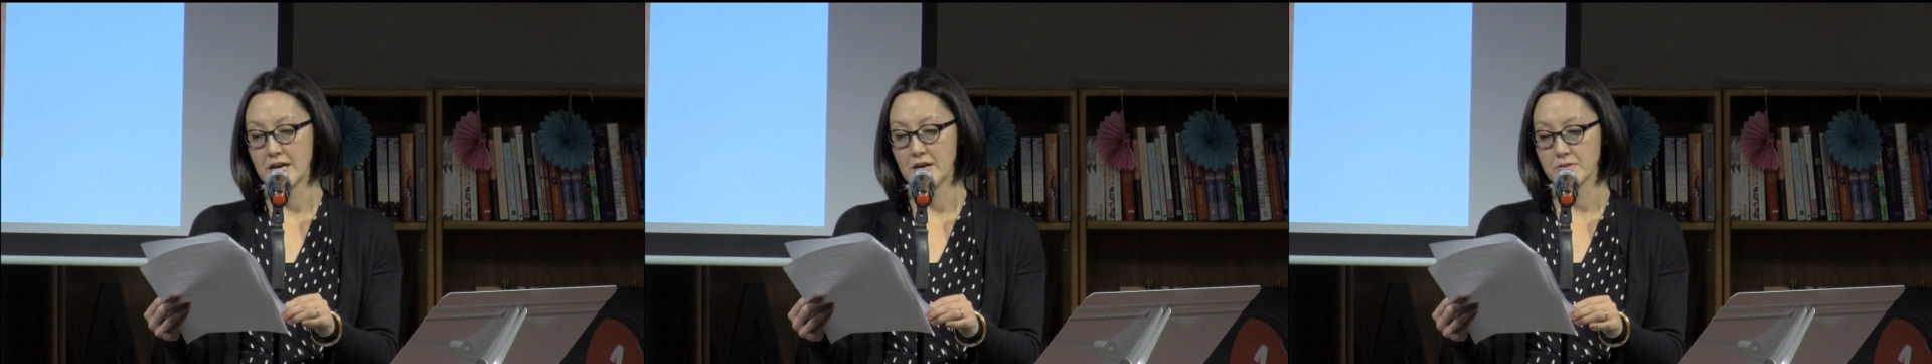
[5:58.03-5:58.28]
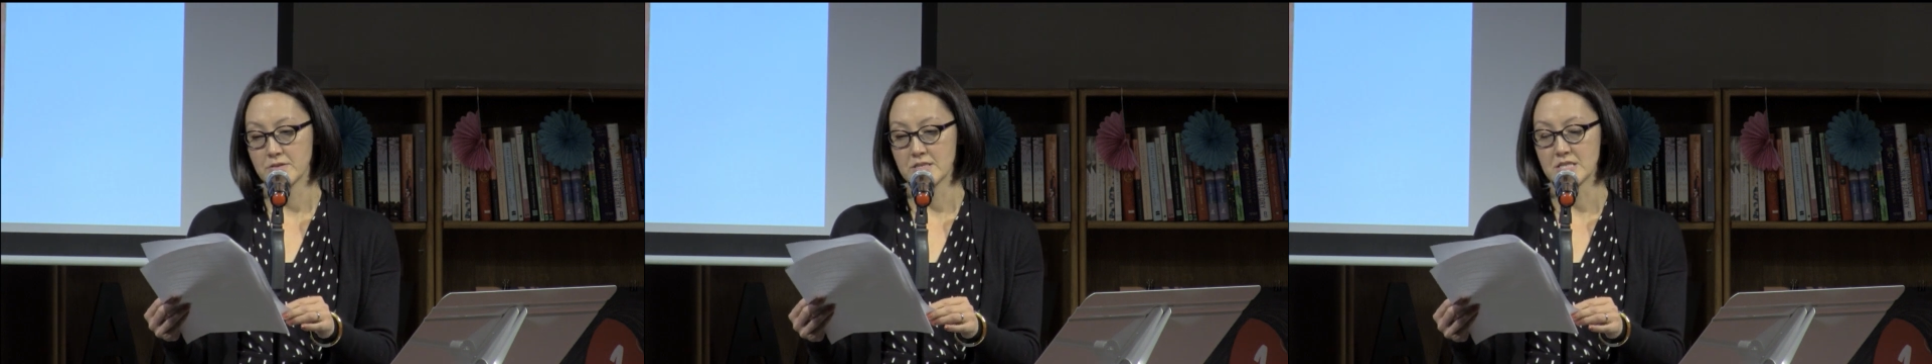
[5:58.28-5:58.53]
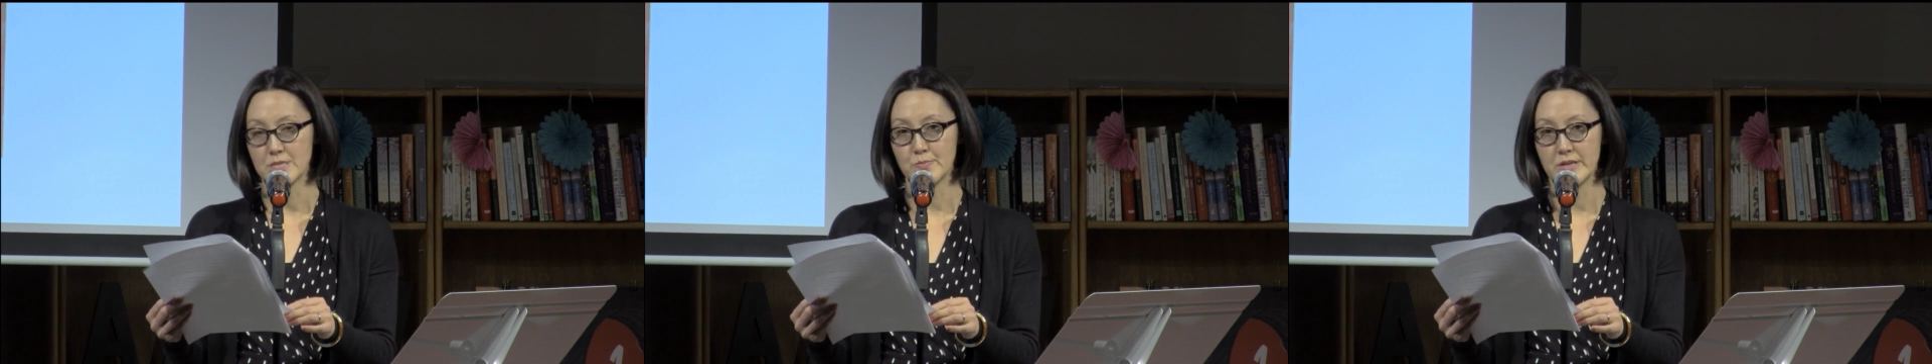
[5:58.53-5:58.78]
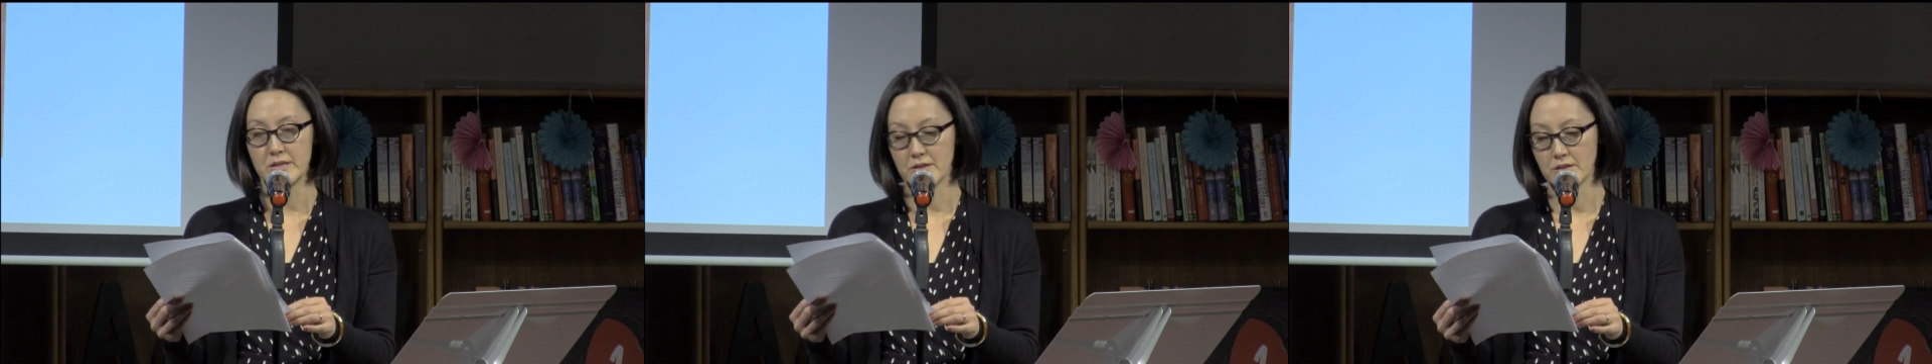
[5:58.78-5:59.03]
house and
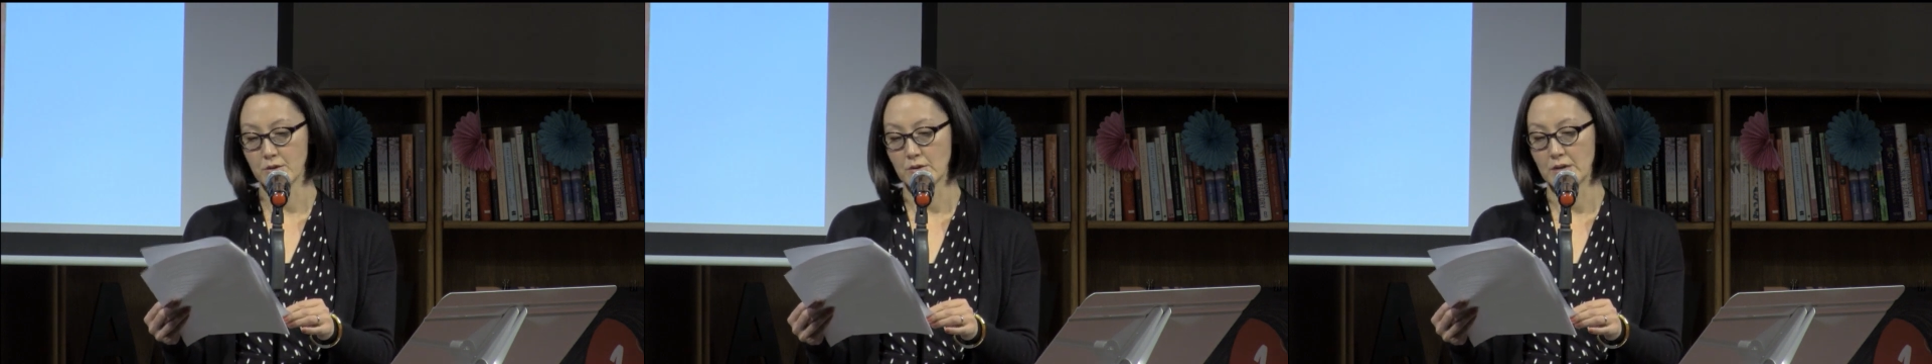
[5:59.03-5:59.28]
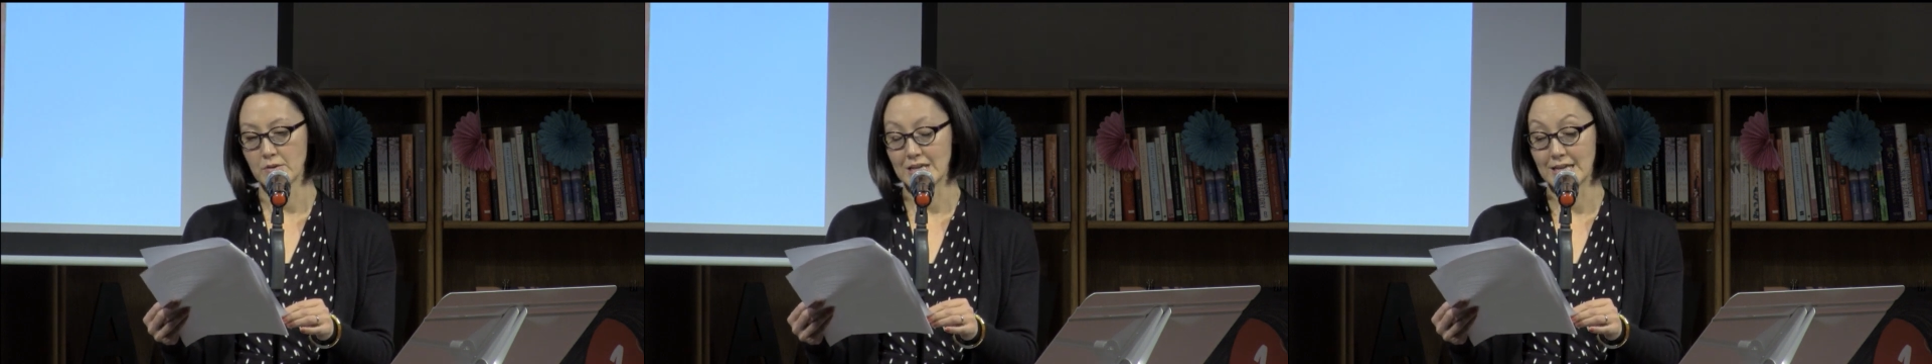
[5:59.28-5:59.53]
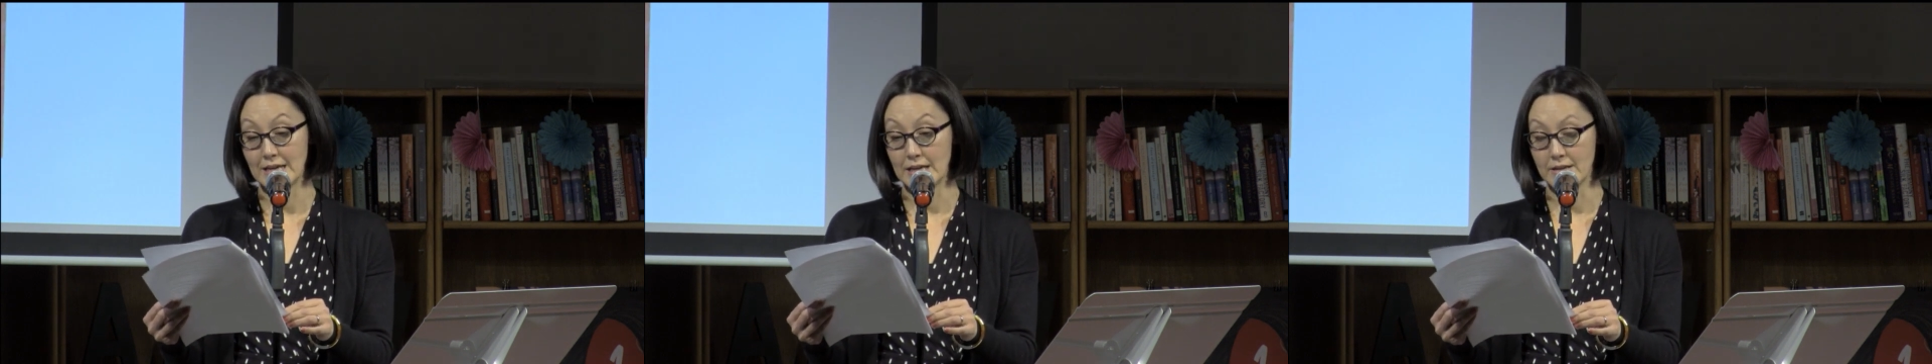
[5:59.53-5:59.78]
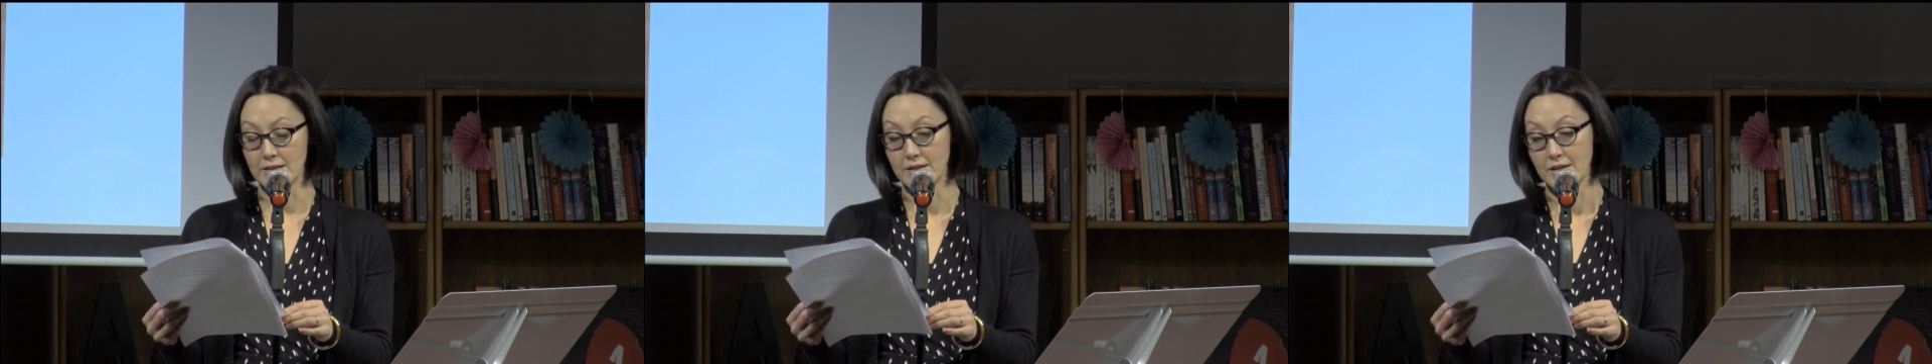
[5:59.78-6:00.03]
spit on the ground
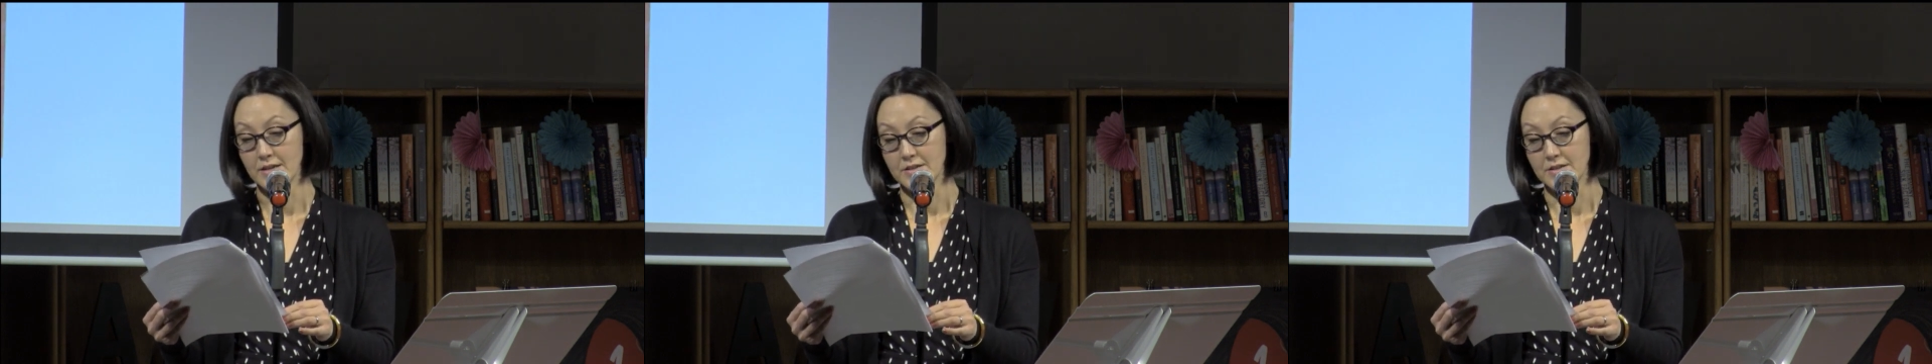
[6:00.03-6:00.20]
again,